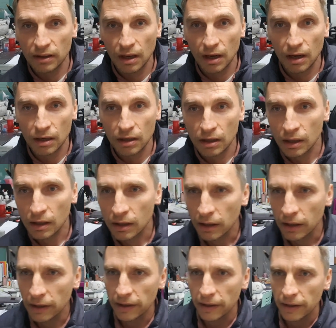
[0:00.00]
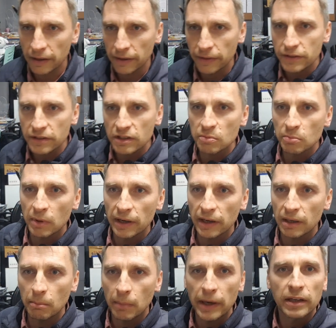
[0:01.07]
there. This is
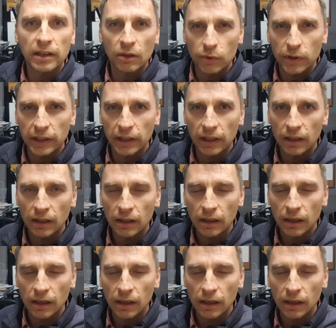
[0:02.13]
my mining rig.